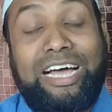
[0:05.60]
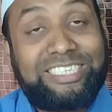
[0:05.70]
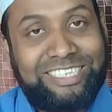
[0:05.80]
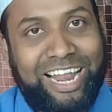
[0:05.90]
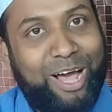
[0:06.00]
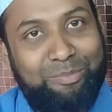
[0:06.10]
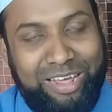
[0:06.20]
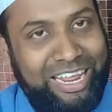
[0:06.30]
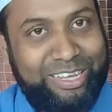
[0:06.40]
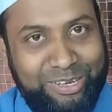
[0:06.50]

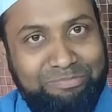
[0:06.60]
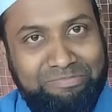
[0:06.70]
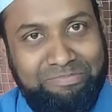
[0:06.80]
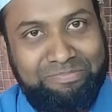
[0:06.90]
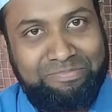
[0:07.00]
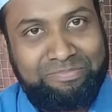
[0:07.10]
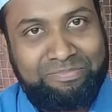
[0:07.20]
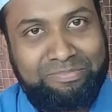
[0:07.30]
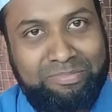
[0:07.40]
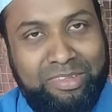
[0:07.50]
Assalamu alaikum.
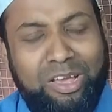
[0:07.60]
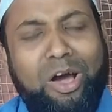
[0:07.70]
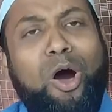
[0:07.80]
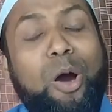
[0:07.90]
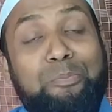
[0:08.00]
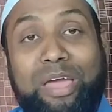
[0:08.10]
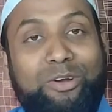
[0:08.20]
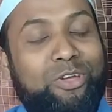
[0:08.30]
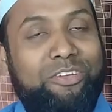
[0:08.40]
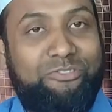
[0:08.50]
Hope you
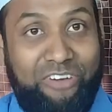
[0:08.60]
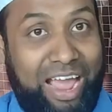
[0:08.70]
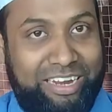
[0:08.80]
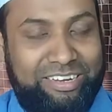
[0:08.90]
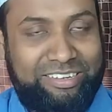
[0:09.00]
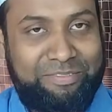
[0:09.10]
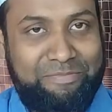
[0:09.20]
are doing fine.